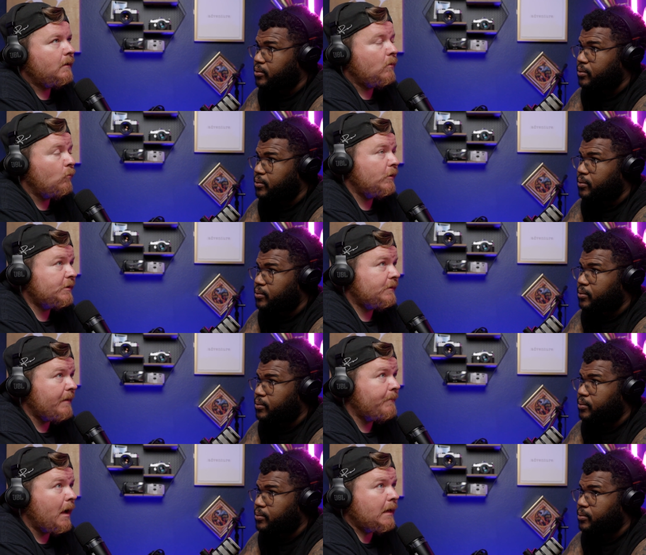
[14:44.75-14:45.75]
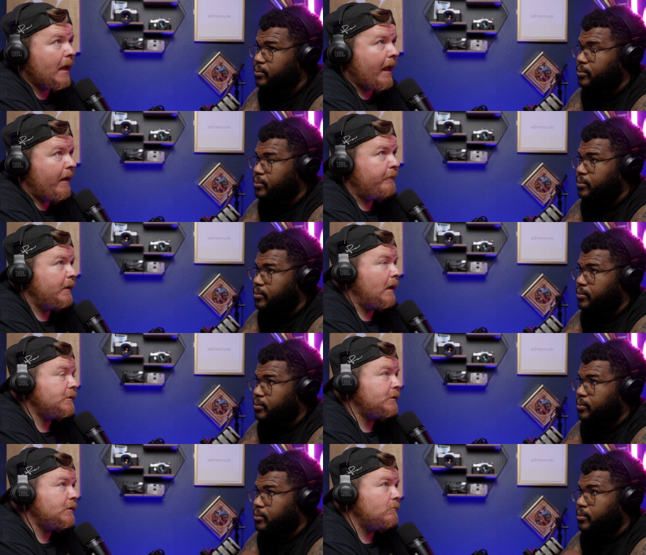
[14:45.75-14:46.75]
Speaker 1: which they might have and I
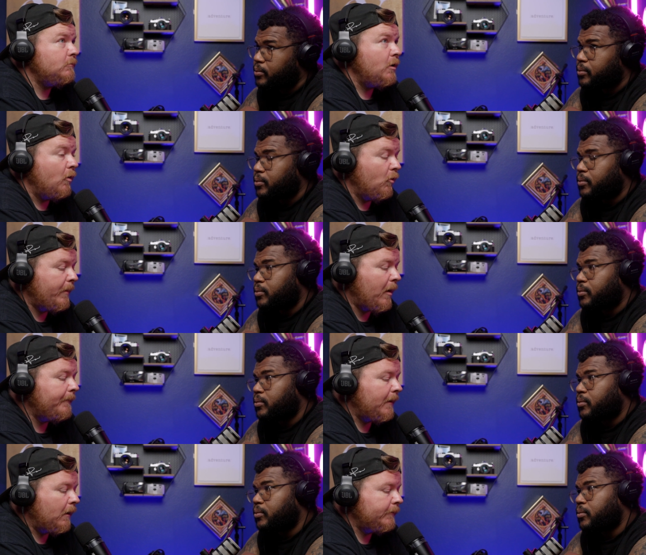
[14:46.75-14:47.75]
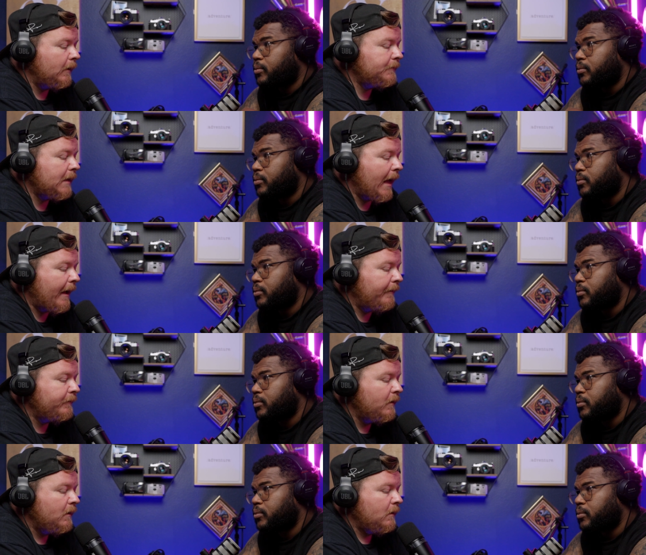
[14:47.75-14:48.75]
just don't know about, but I would love to have
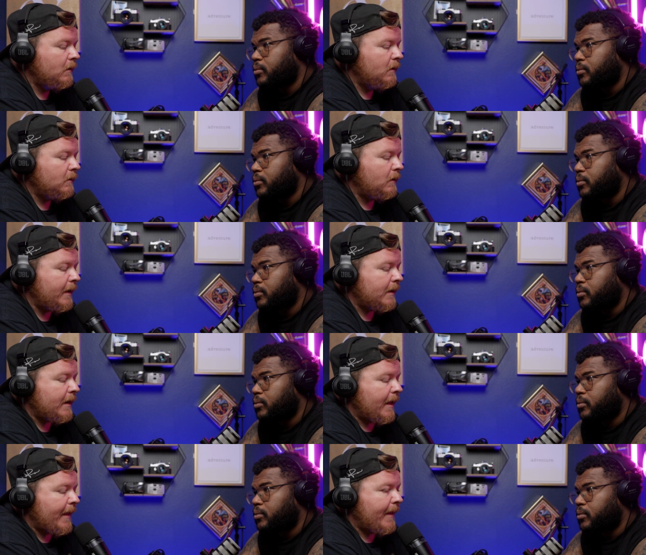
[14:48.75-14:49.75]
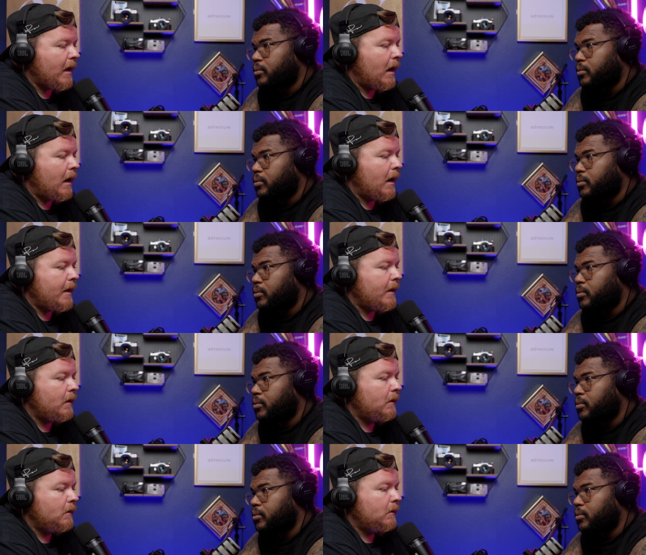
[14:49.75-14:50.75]
like an AI
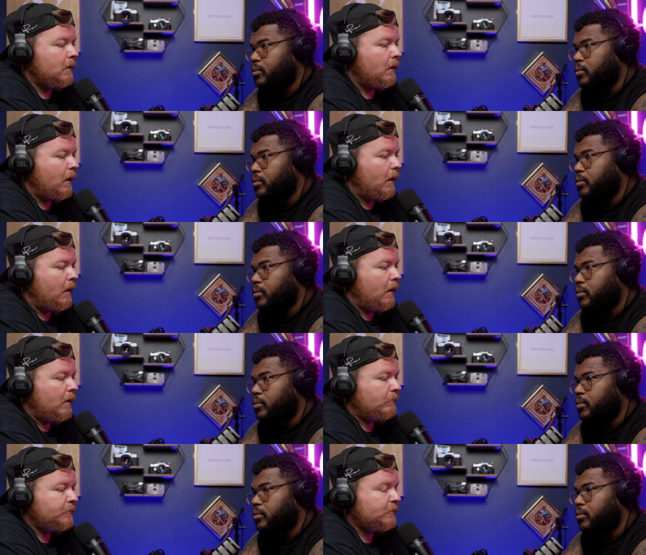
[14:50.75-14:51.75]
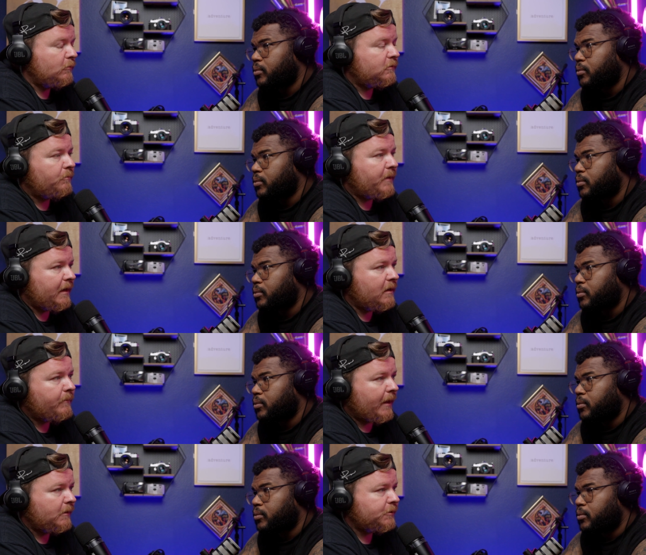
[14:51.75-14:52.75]
um, social media
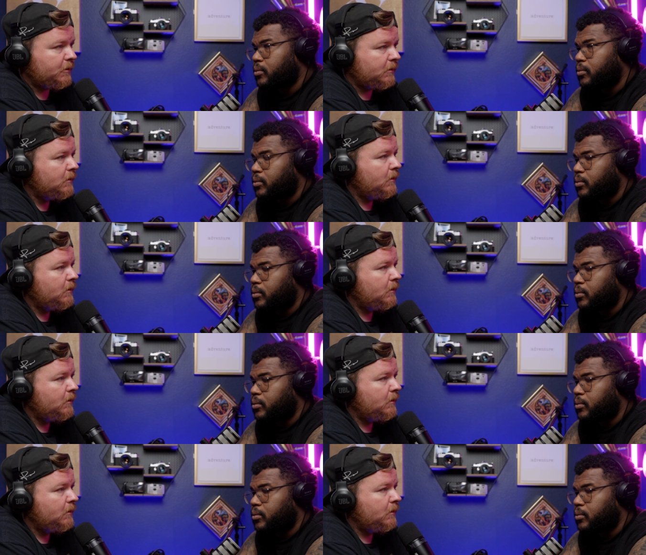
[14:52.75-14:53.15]
manager